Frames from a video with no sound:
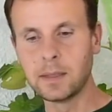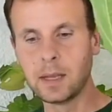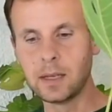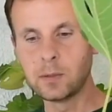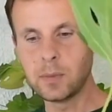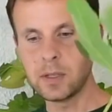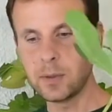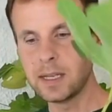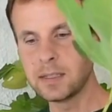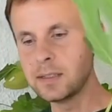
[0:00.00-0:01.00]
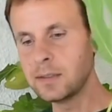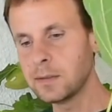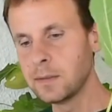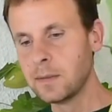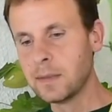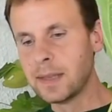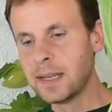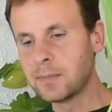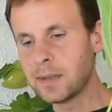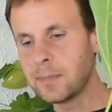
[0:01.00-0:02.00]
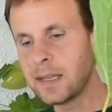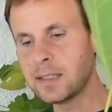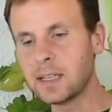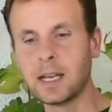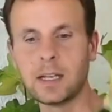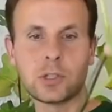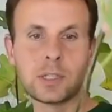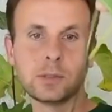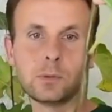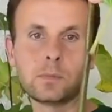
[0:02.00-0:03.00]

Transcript: at the bottom end has been made diagonally,